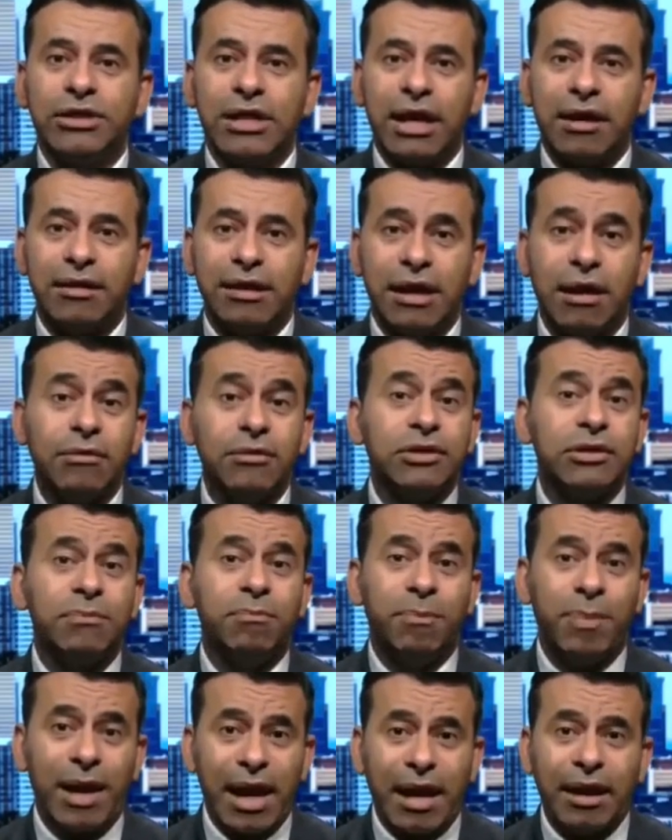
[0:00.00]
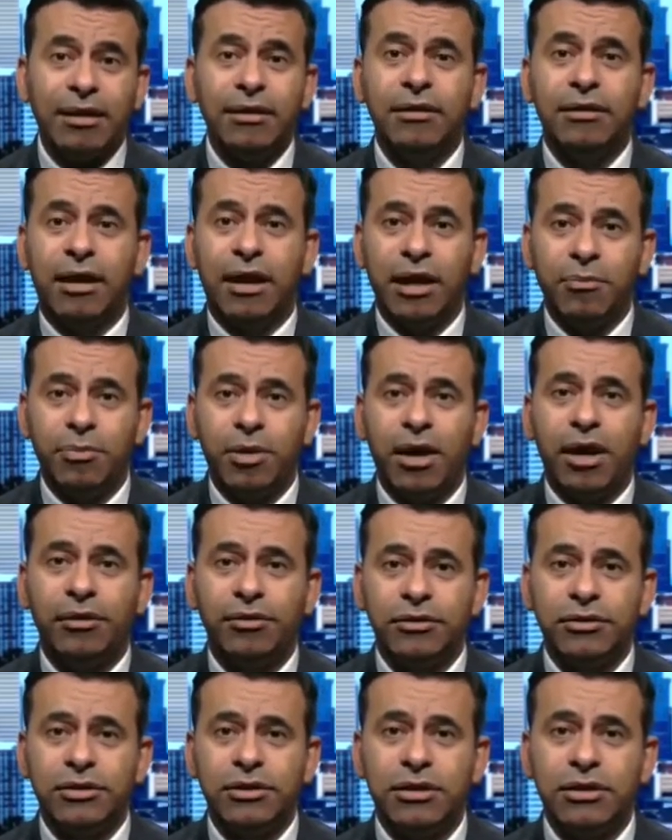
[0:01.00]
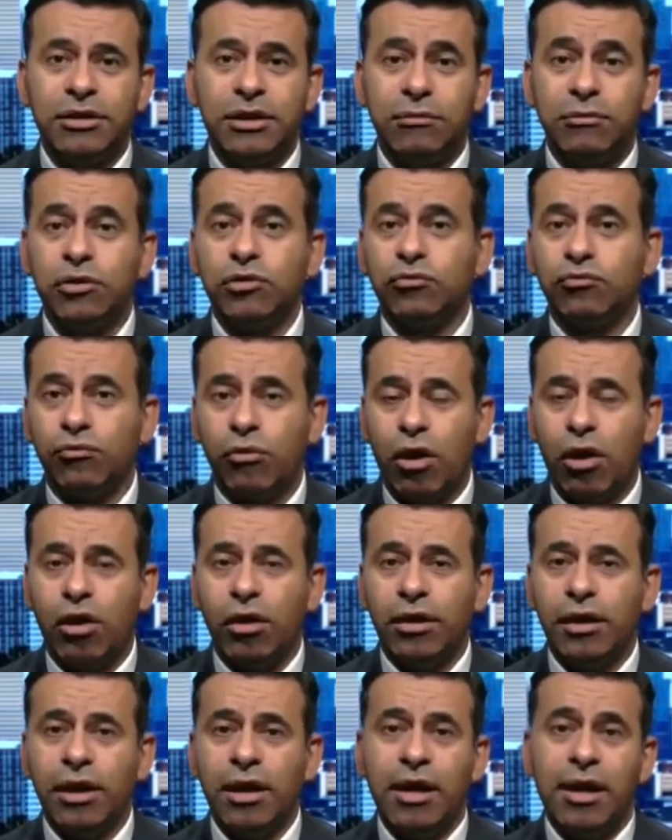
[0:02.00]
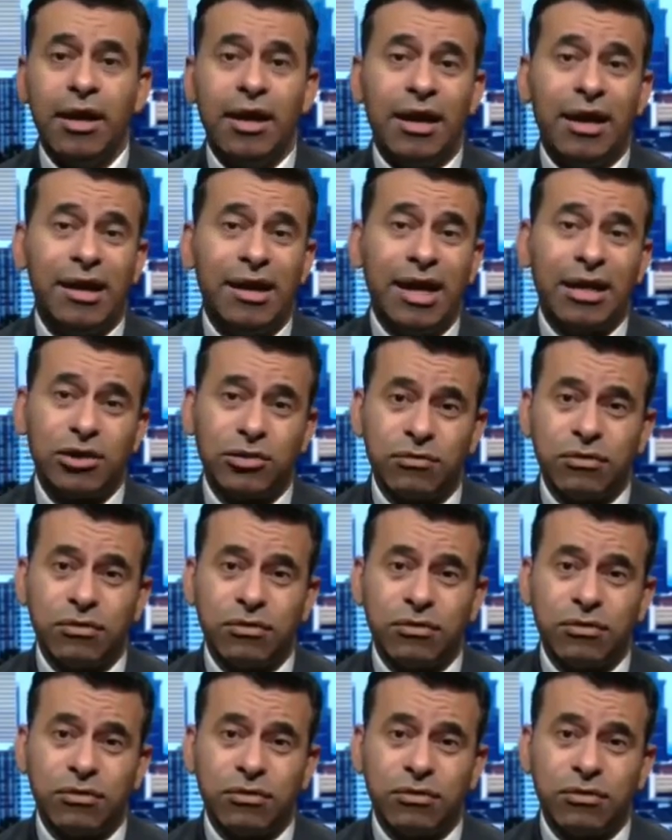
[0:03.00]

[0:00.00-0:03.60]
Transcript: It turns out that was a bad hypothesis. It was wrong.